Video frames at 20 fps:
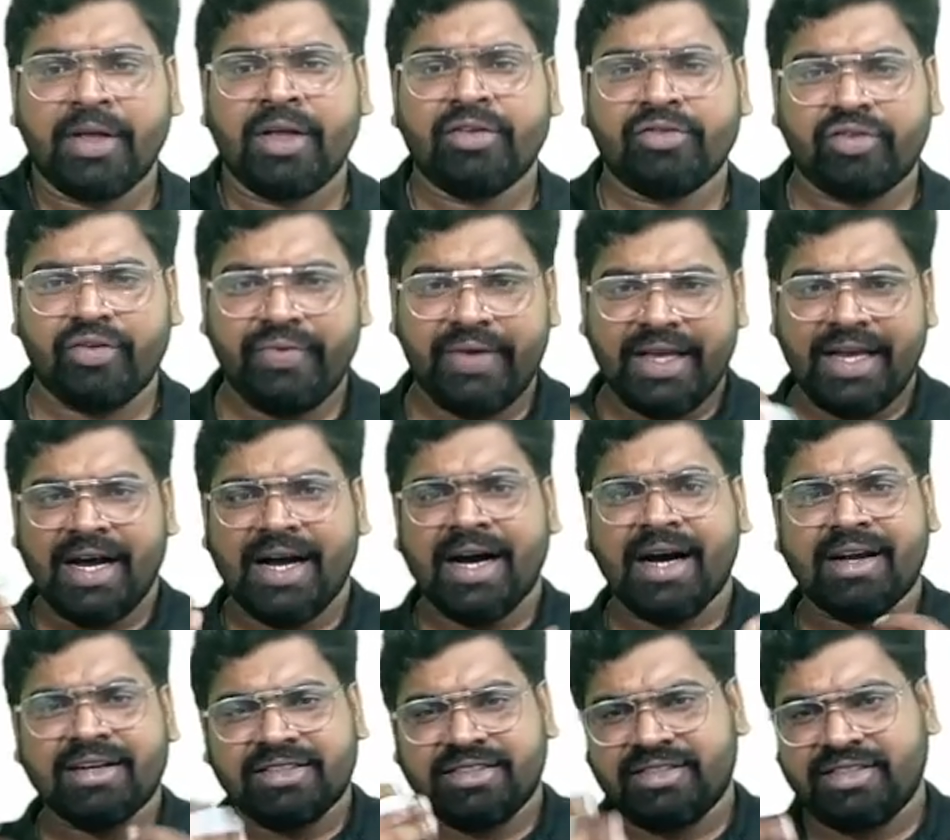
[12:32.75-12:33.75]
So we
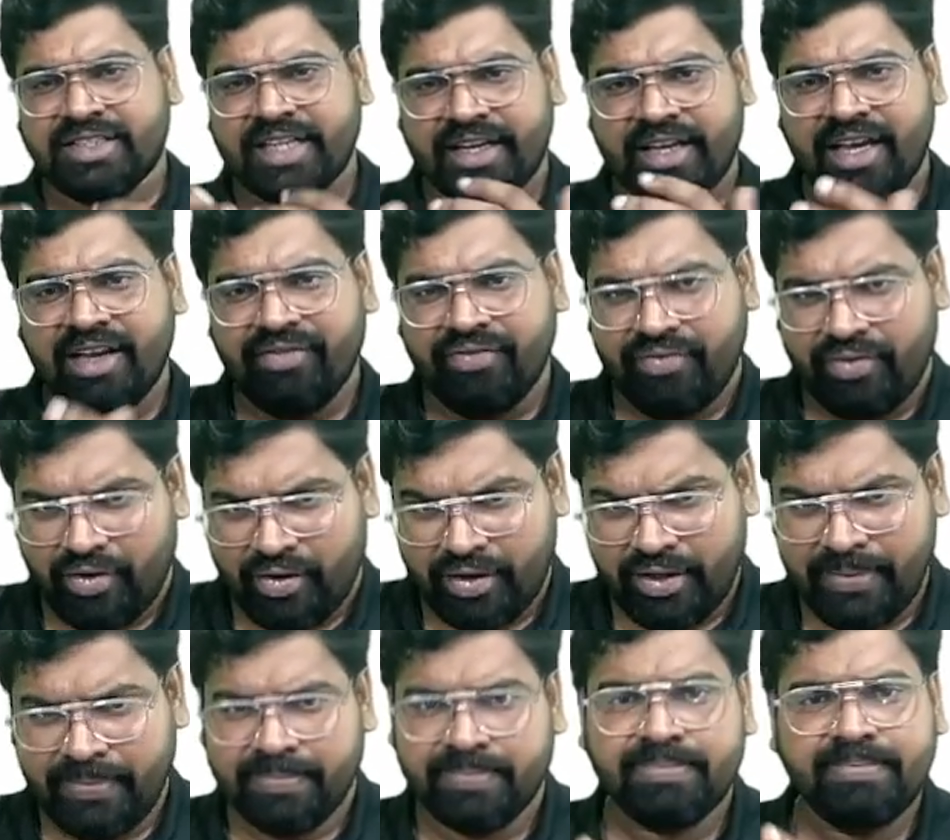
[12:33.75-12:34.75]
are checking for
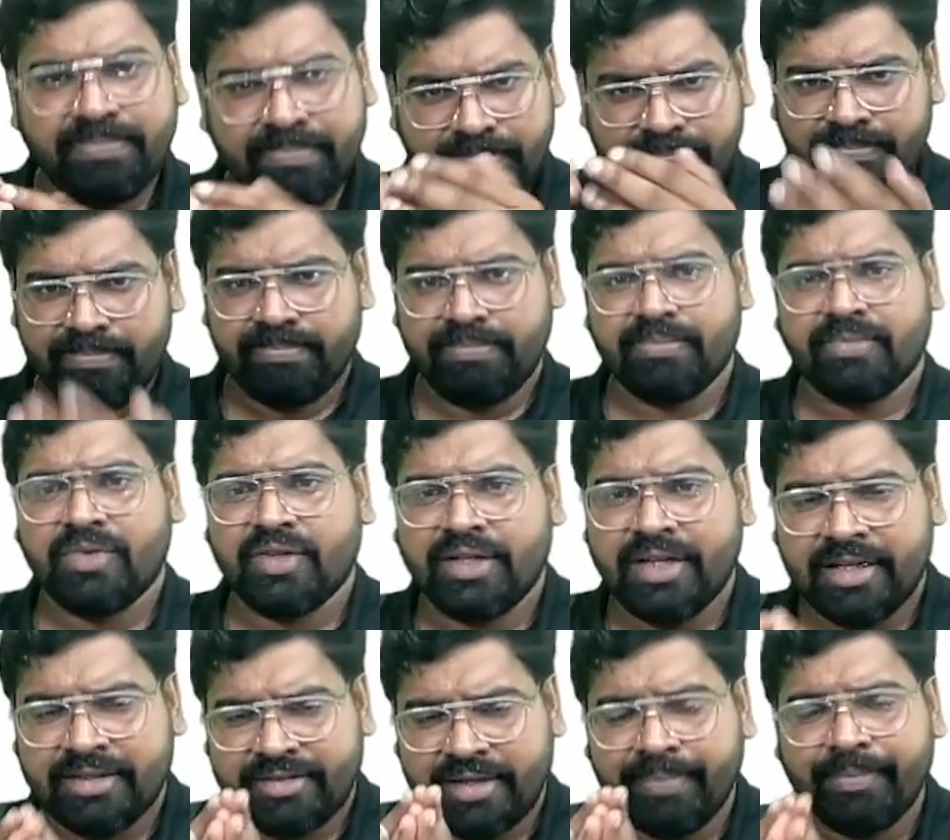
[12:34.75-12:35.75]

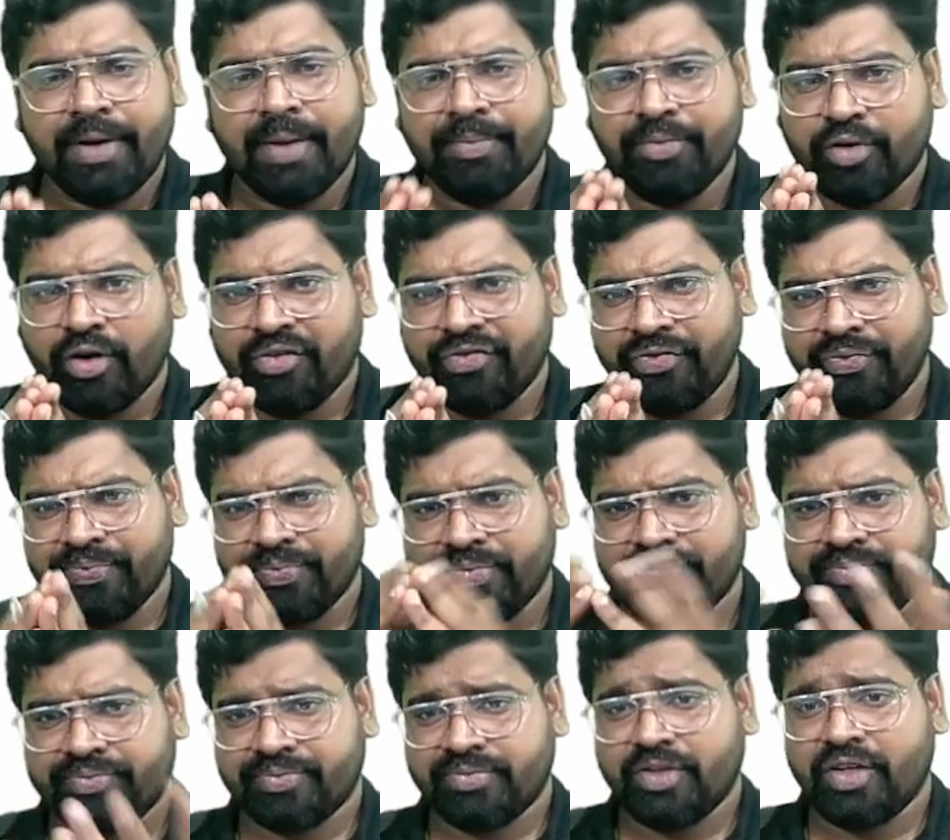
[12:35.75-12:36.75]
the symptoms of
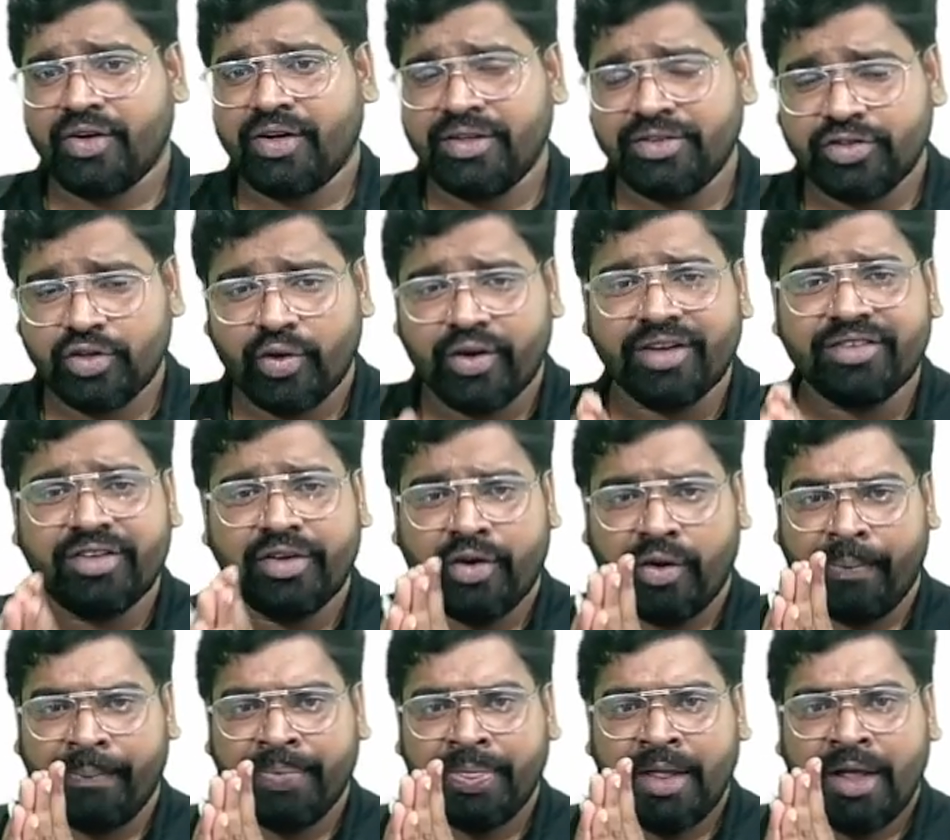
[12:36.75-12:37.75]
your Sjogren
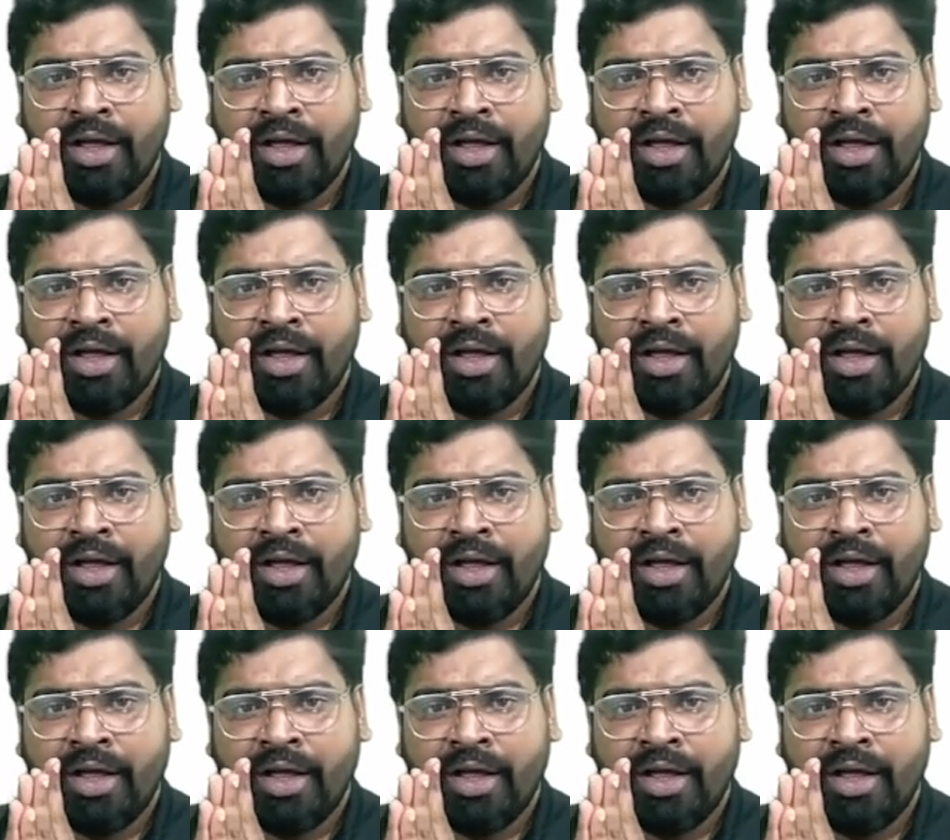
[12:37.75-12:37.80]
syndrome.